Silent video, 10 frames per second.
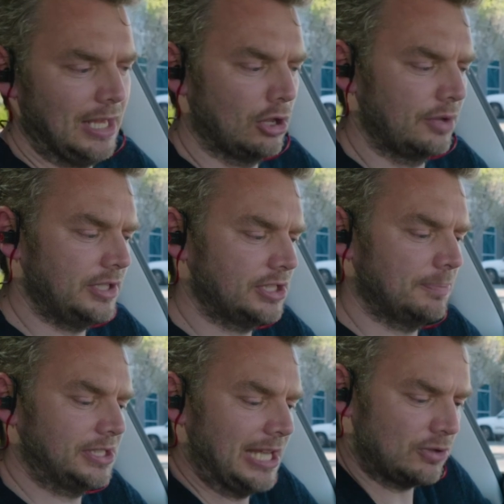a lot of it's a
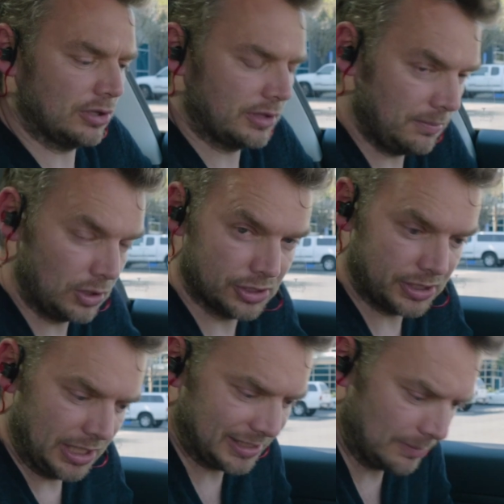perception thing because
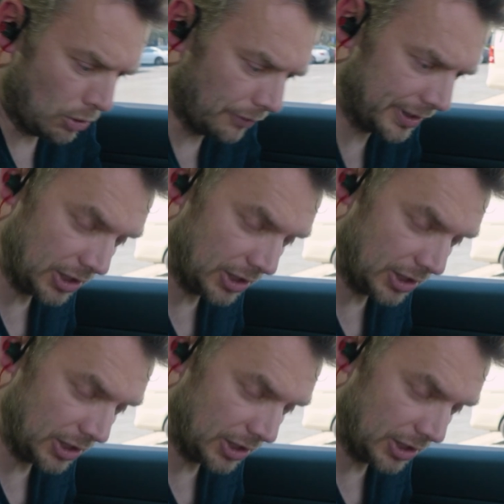it's more of an